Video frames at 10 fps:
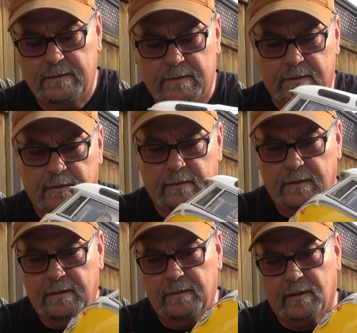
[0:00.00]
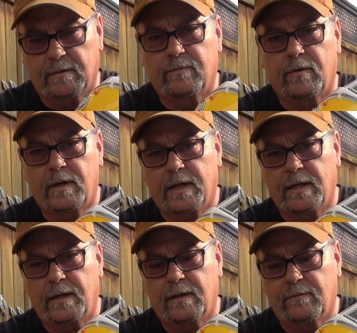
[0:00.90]
So looking forward to
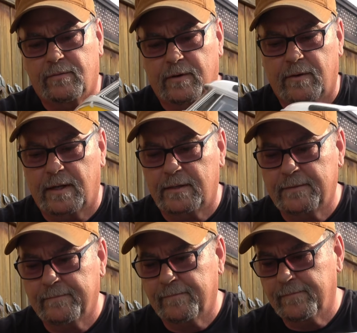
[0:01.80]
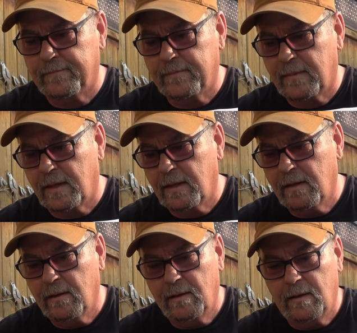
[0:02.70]
getting it out for a run
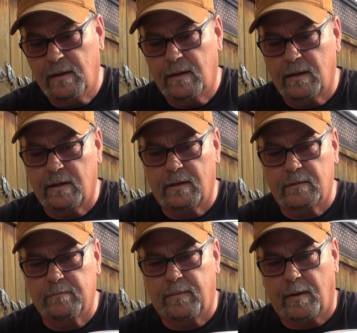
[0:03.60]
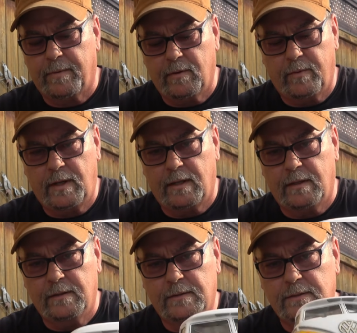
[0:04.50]
and popping a
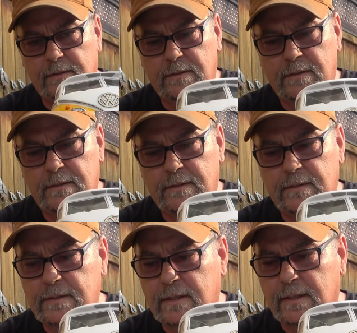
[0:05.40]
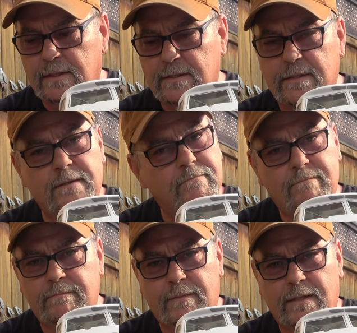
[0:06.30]
wheelie, because
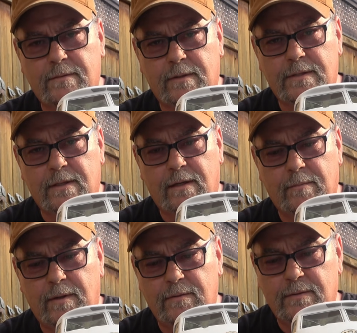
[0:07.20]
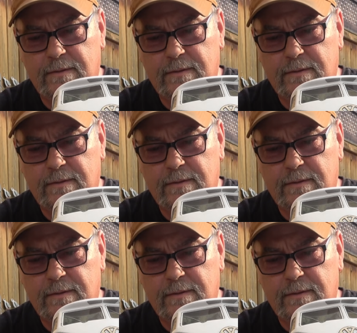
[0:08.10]
that's what it's all about.